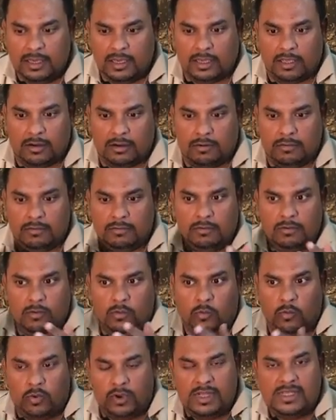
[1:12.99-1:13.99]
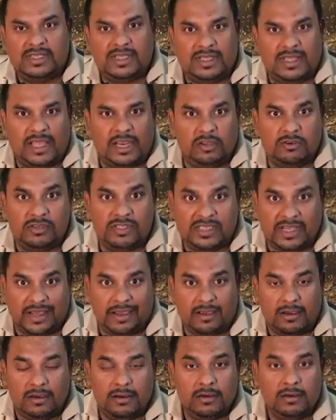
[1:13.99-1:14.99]
you know, what is it that you
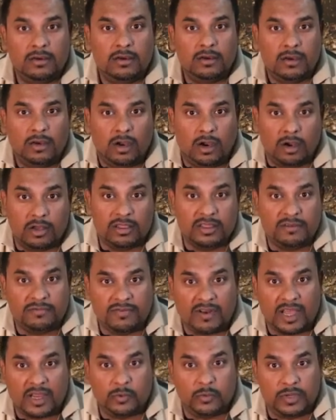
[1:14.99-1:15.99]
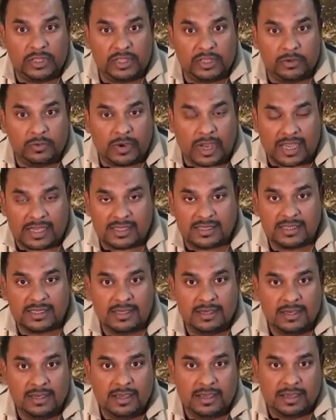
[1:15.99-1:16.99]
take on the flight with you as
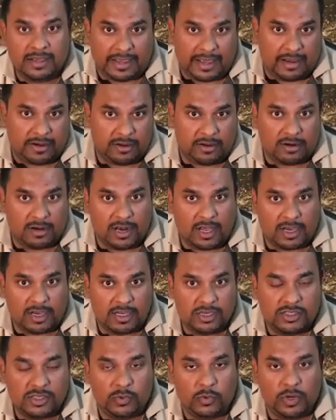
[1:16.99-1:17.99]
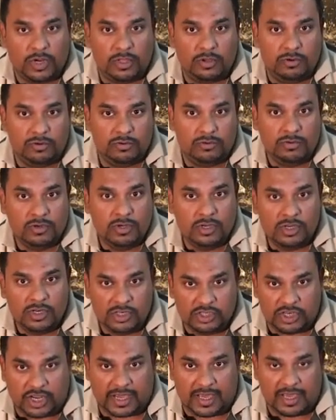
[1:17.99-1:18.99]
carry-on luggage and what you
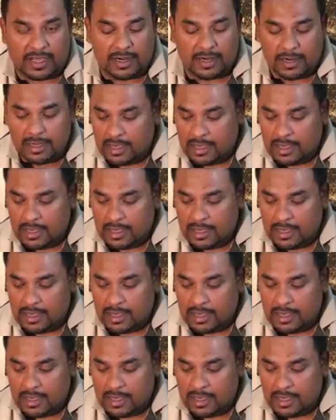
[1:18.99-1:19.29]
check in.